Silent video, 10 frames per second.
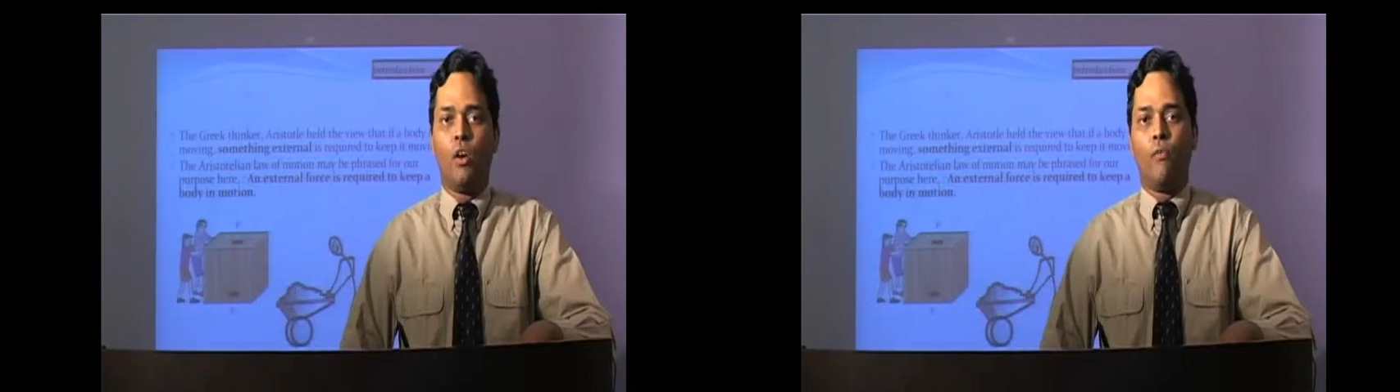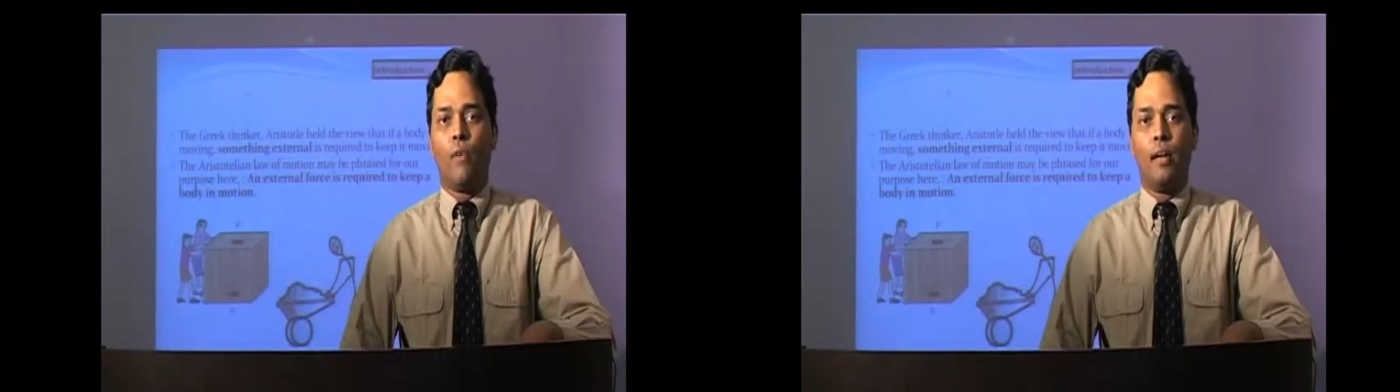
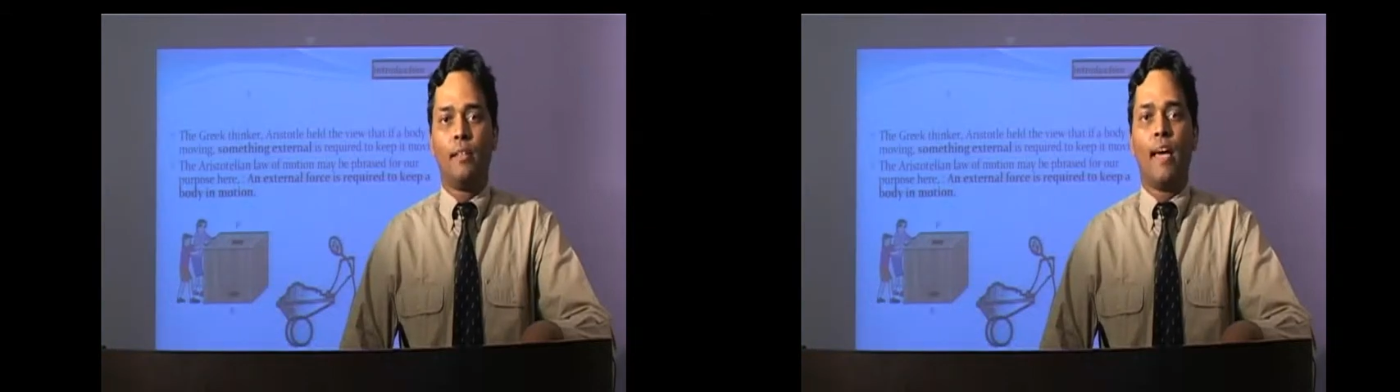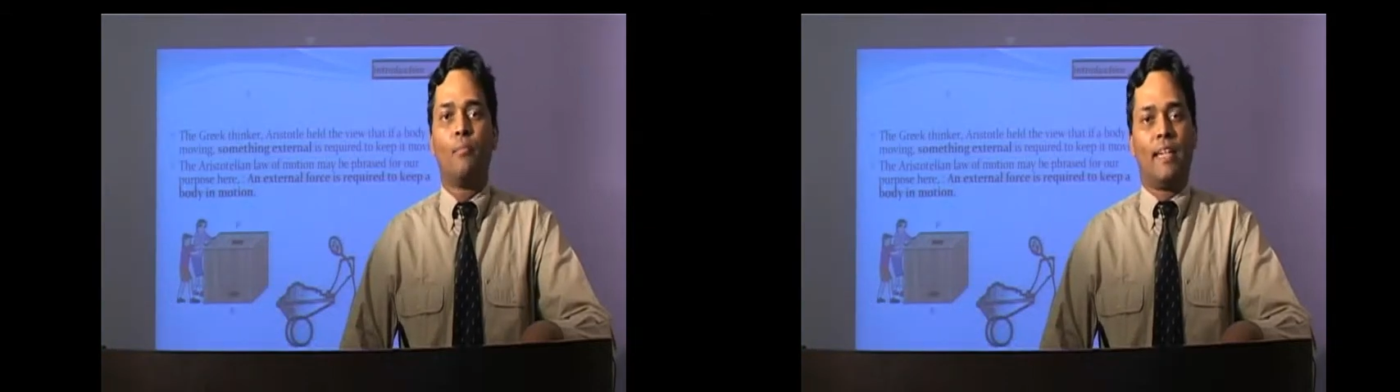One
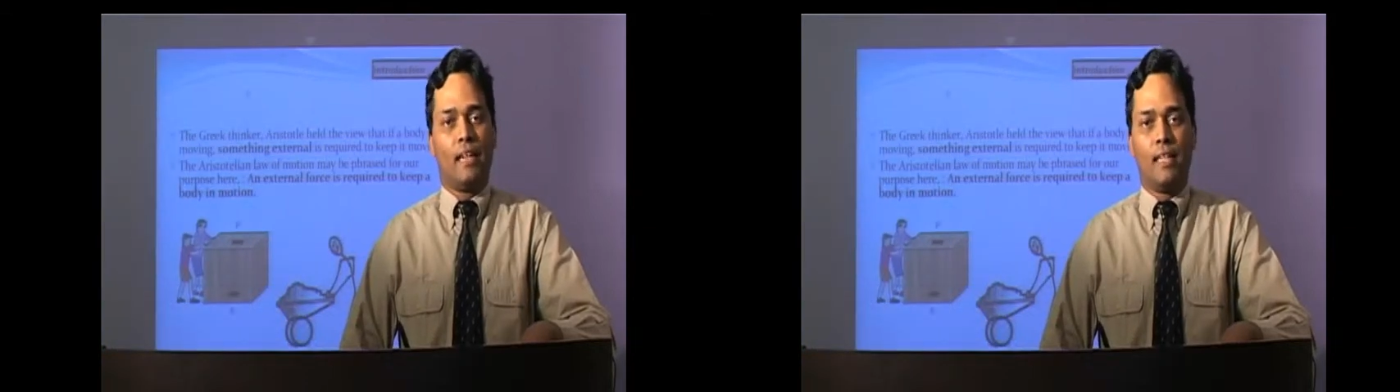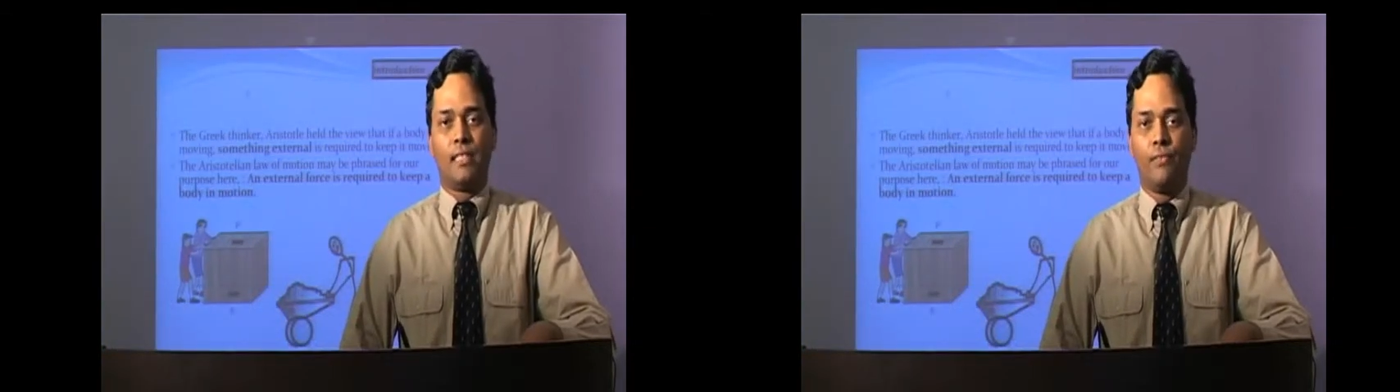can be
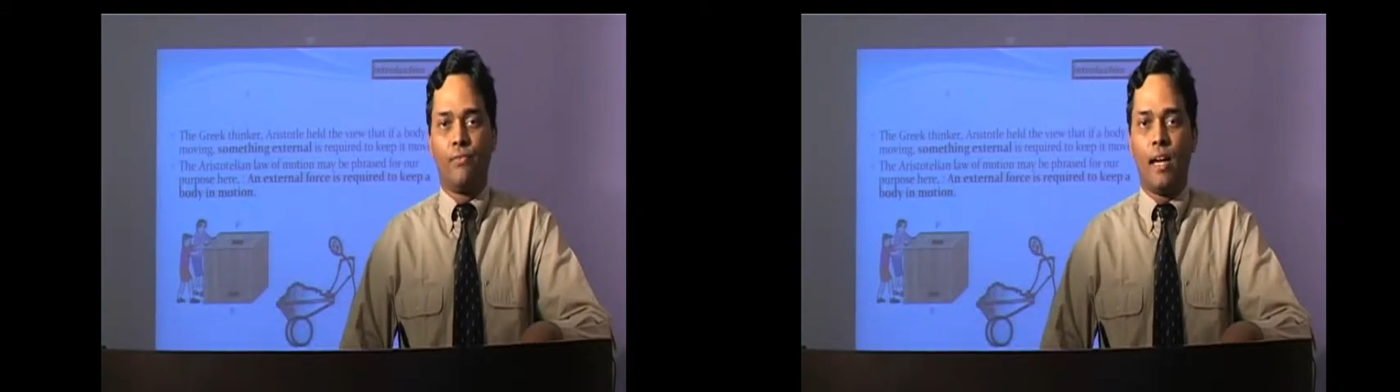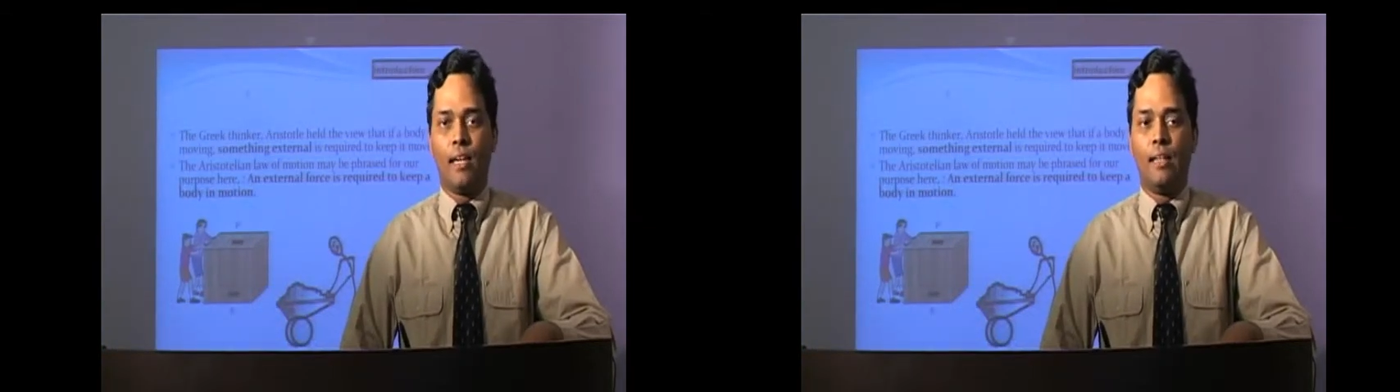
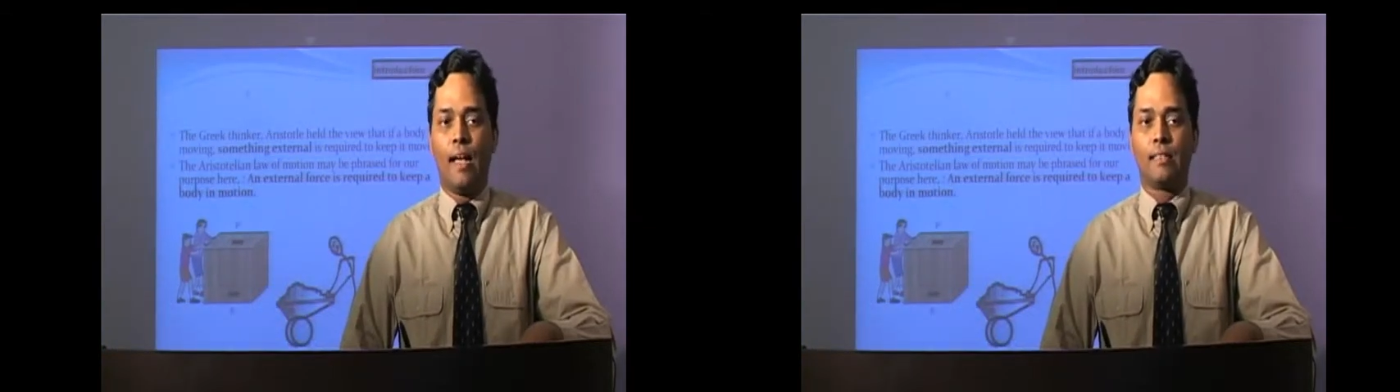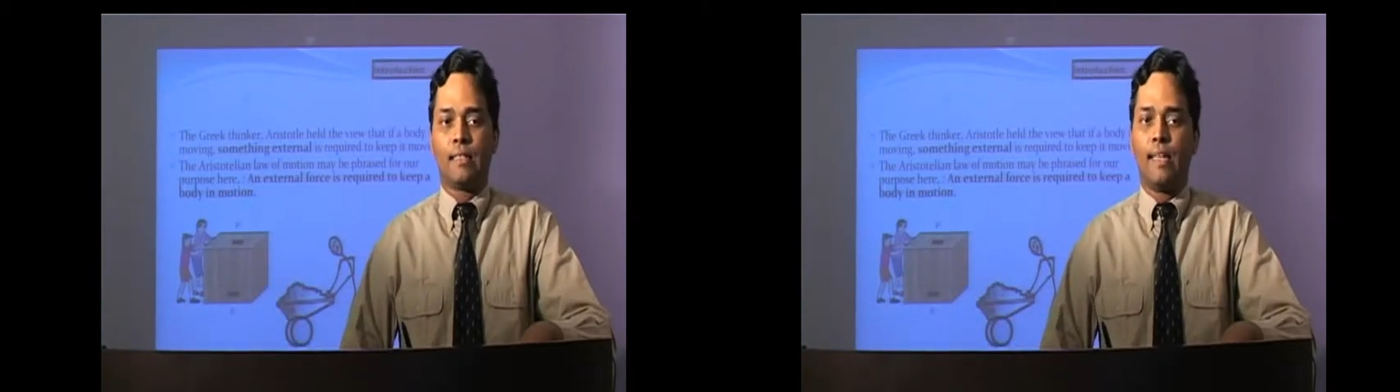classified
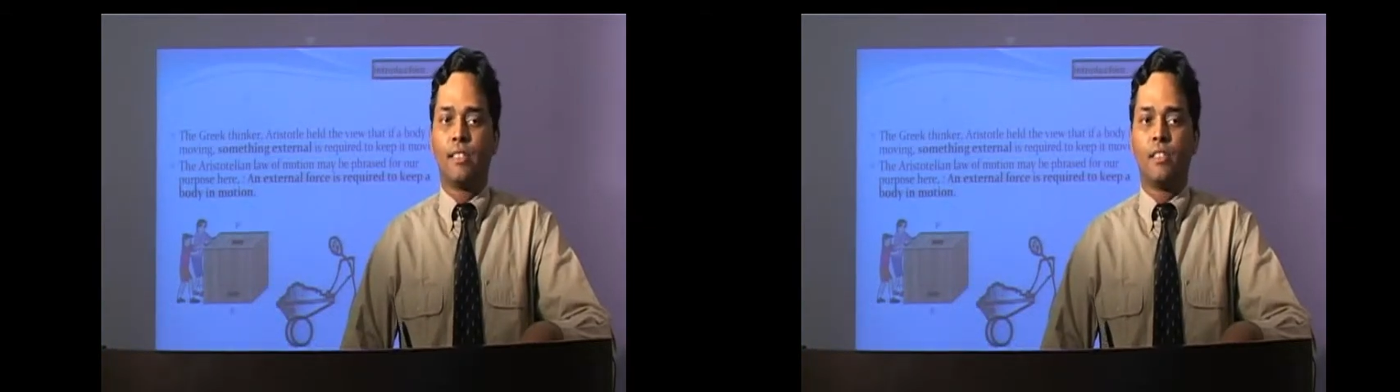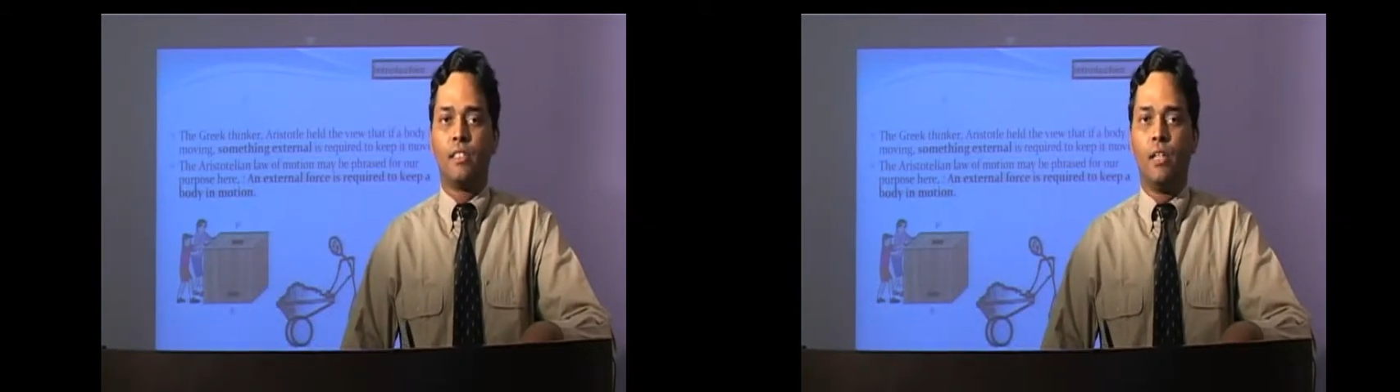as the
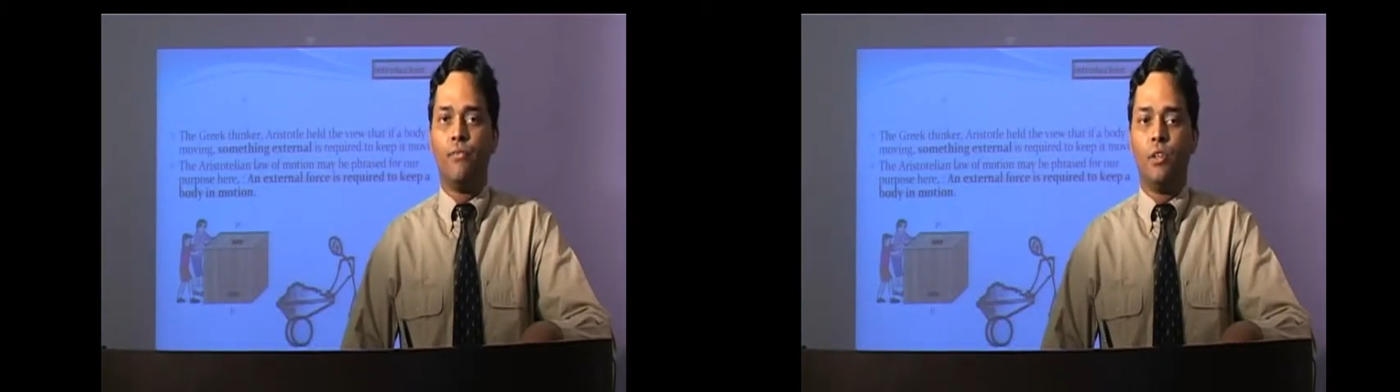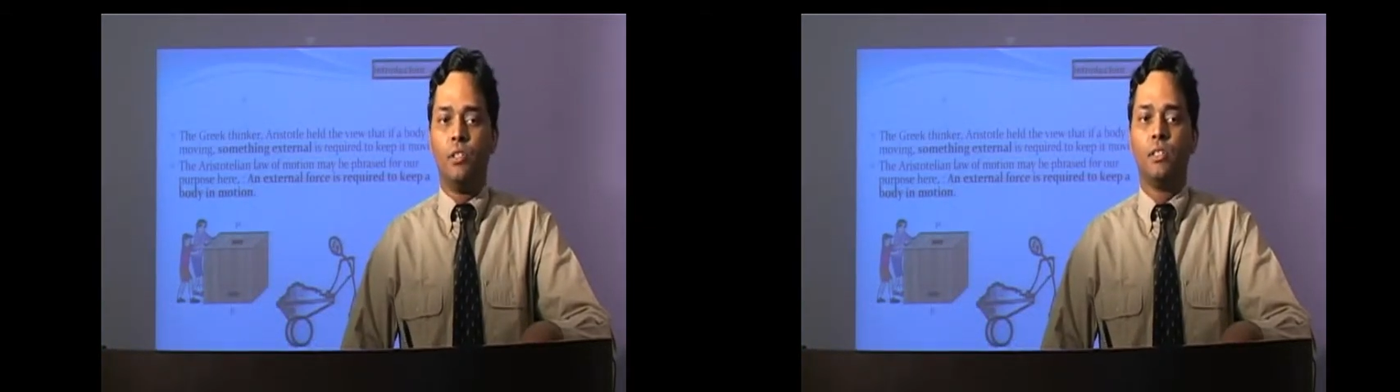external
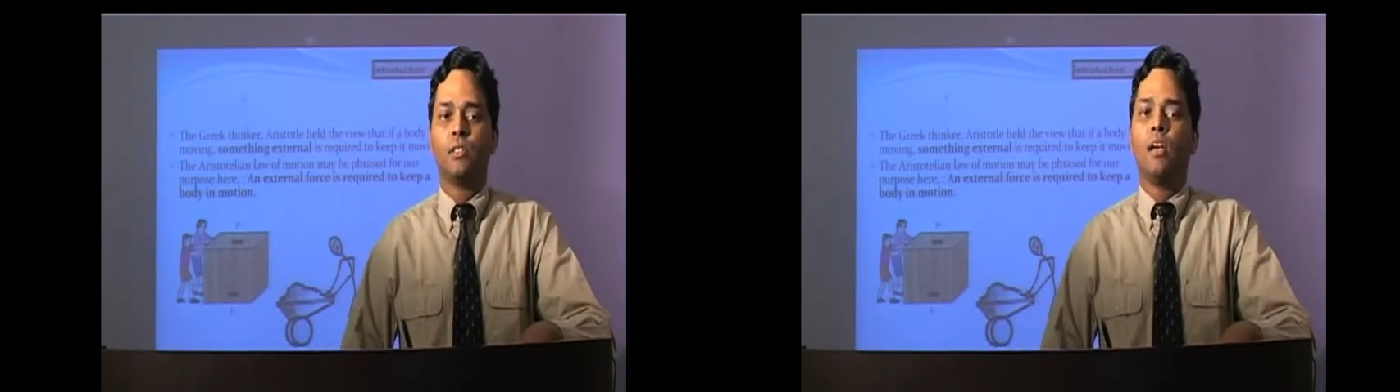force